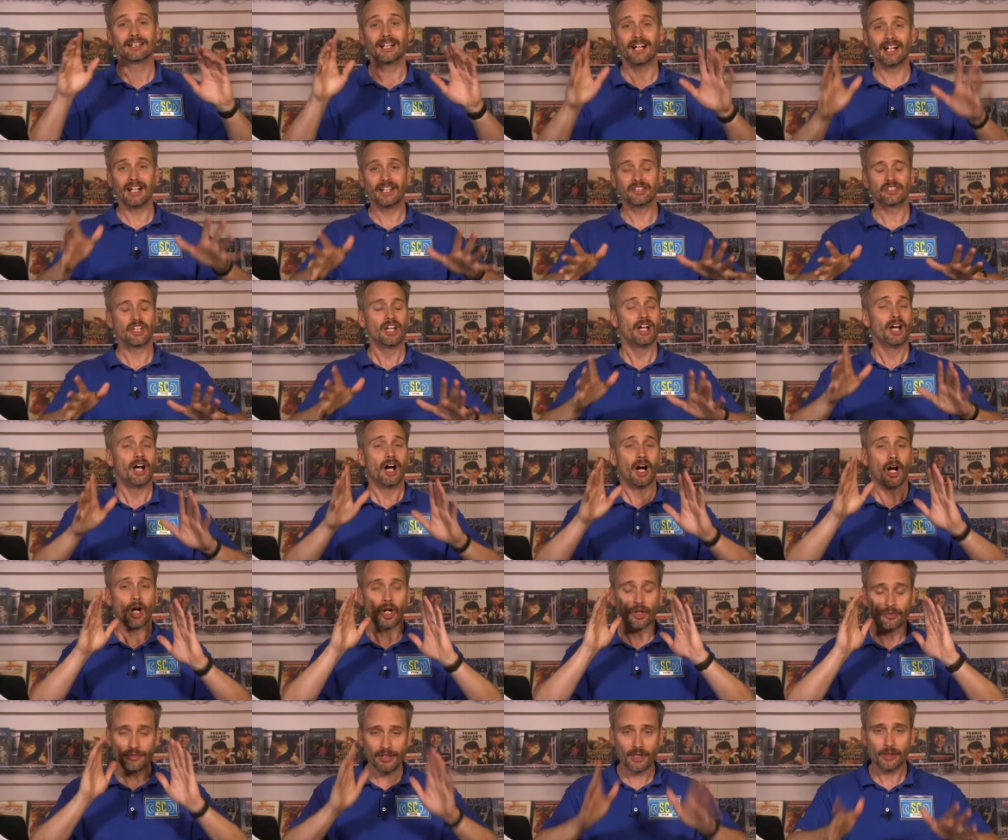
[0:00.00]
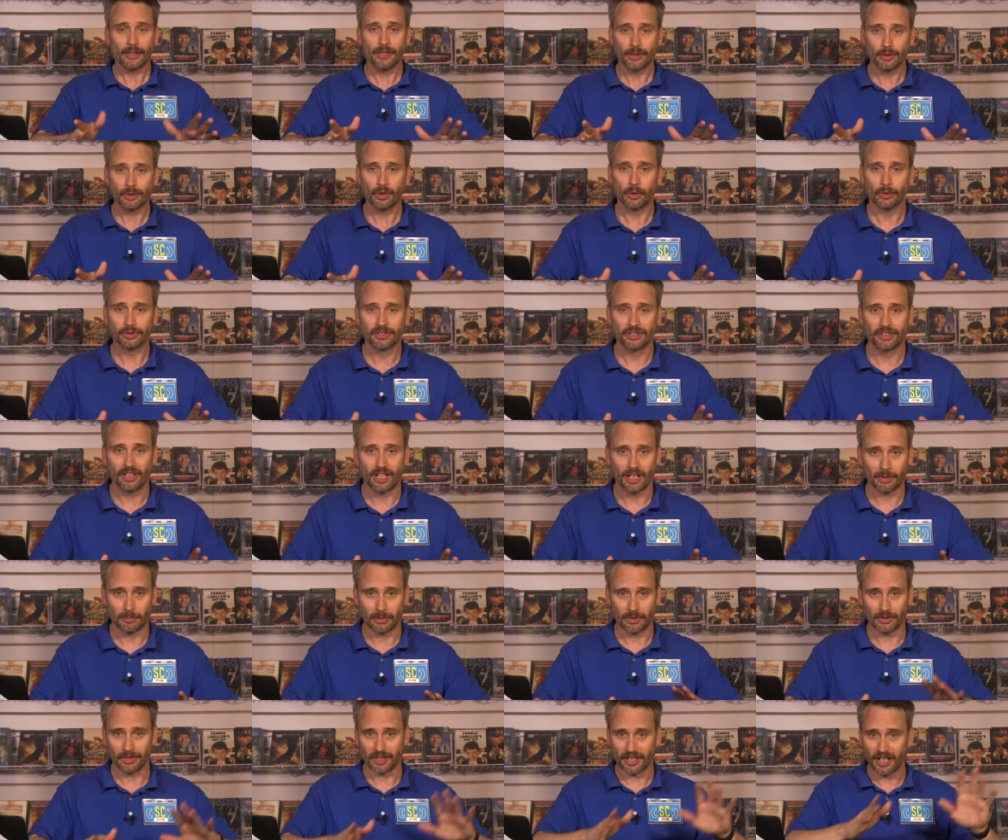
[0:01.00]
Guys, our very own Colton
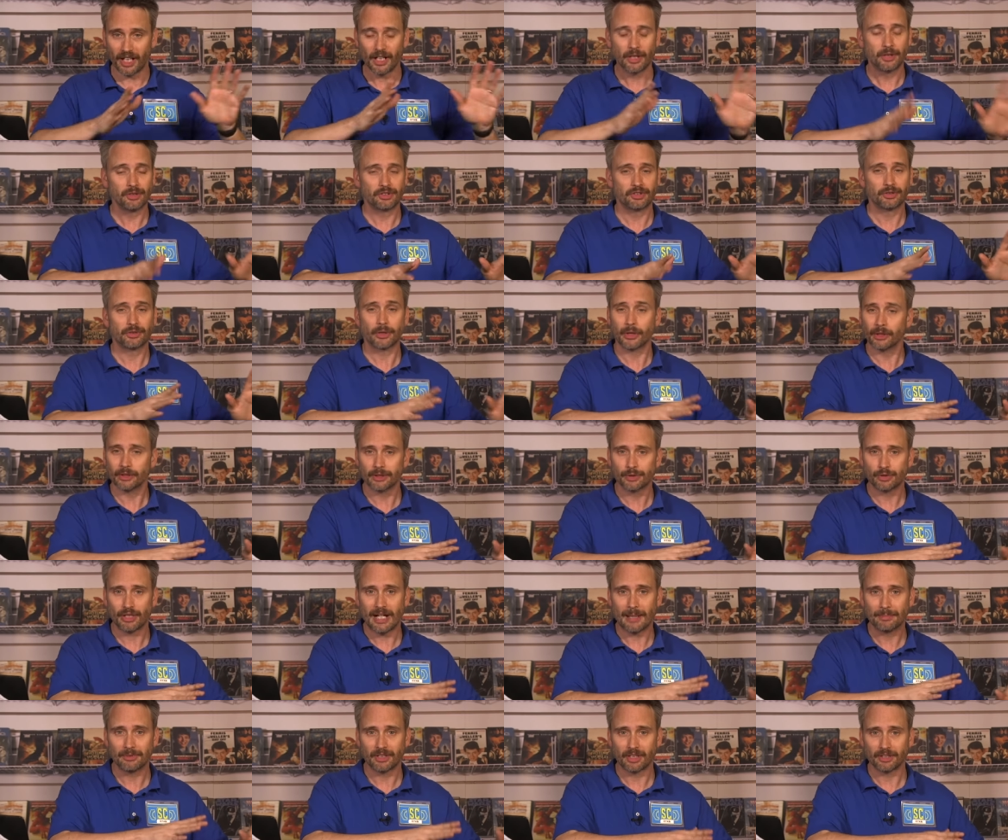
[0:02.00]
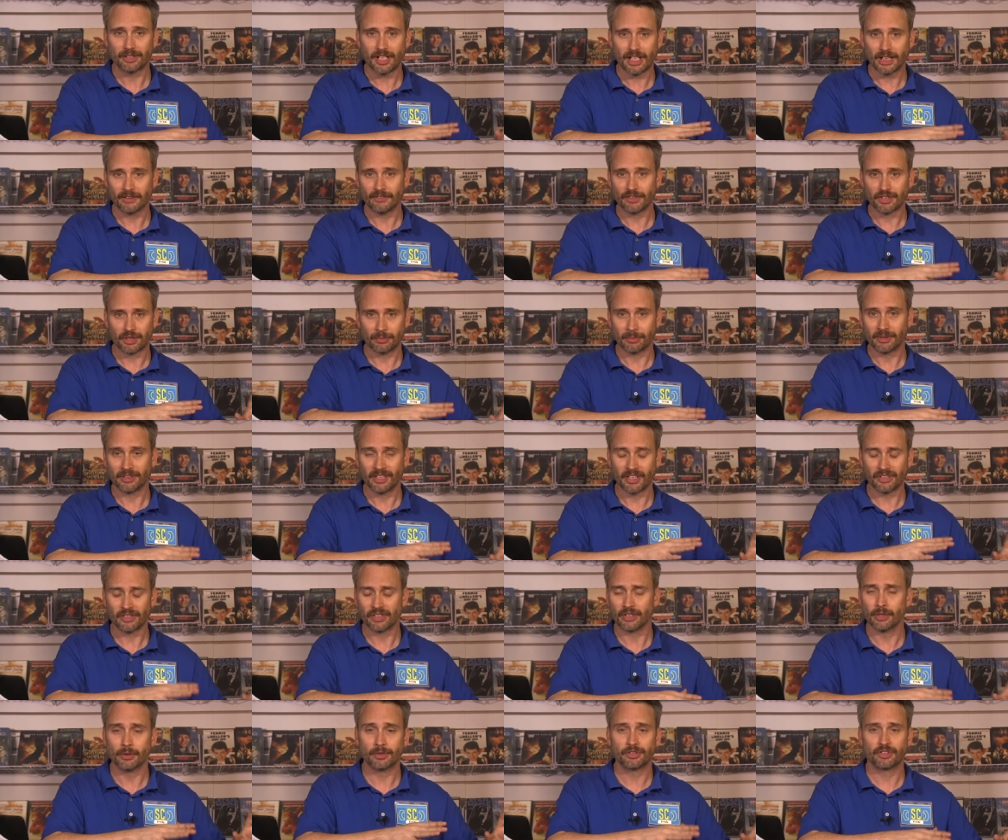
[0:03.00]
Ogburn, the guy who's eternally trapped in our television but
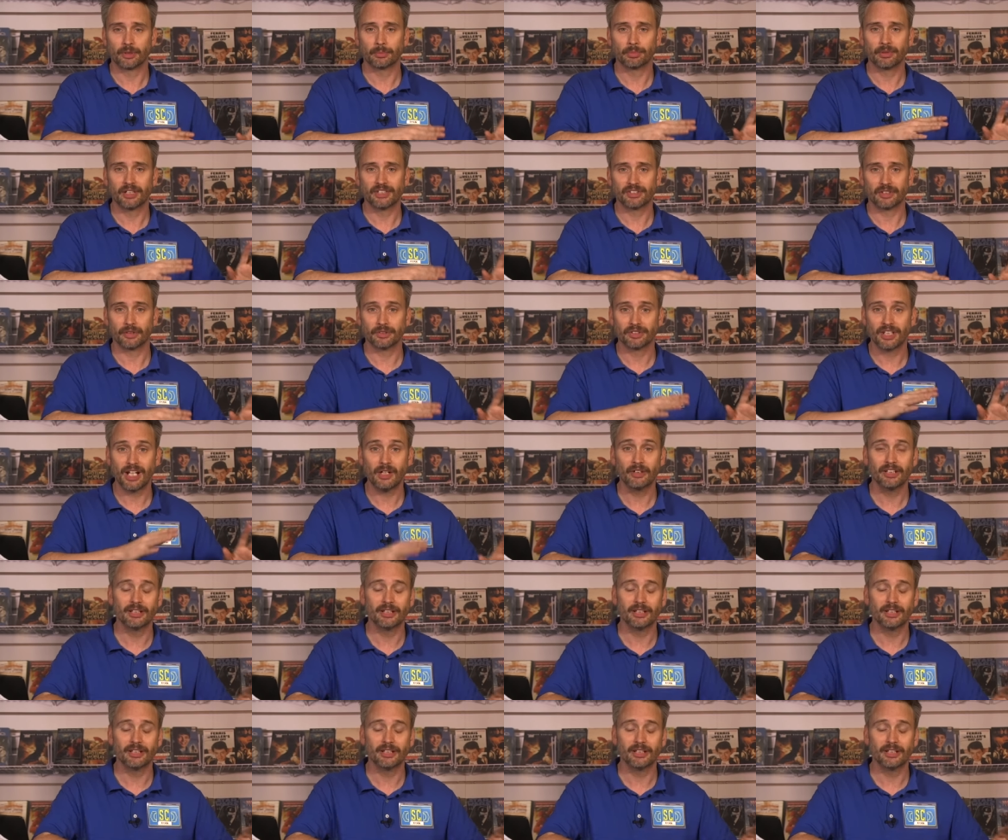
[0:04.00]
doesn't know it, so please don't tell